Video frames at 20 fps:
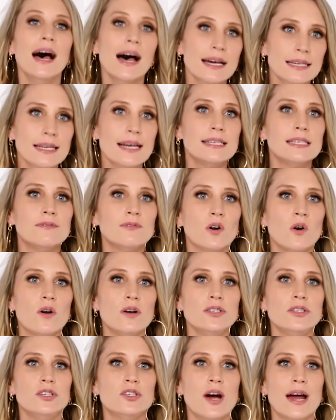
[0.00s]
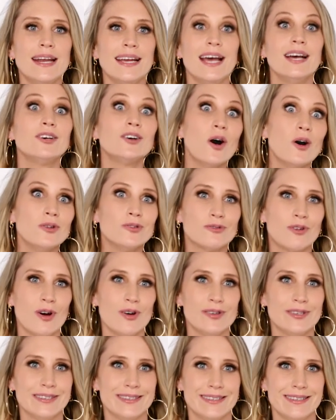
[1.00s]
Unless, of course, you're trying to get gold
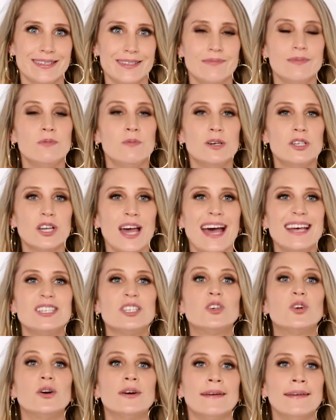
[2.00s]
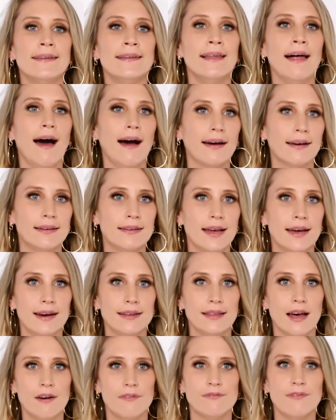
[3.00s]
roses, in which case good luck getting
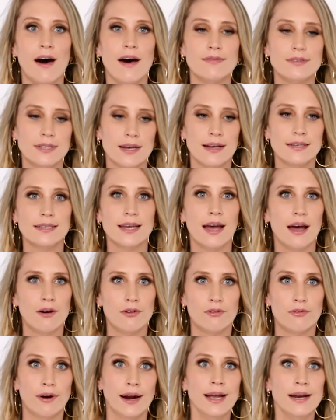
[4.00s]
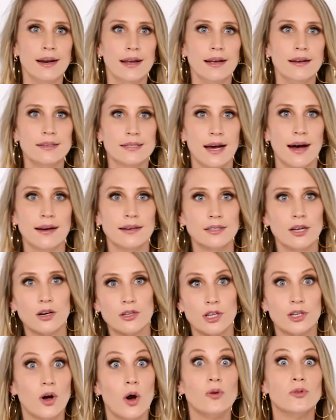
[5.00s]
that 5-star town rating to unlock
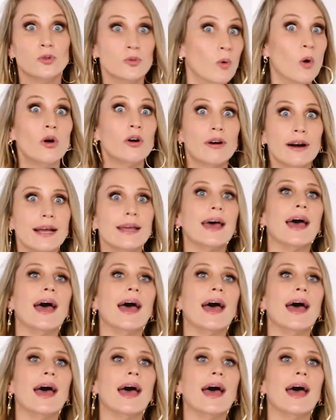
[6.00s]
the golden watering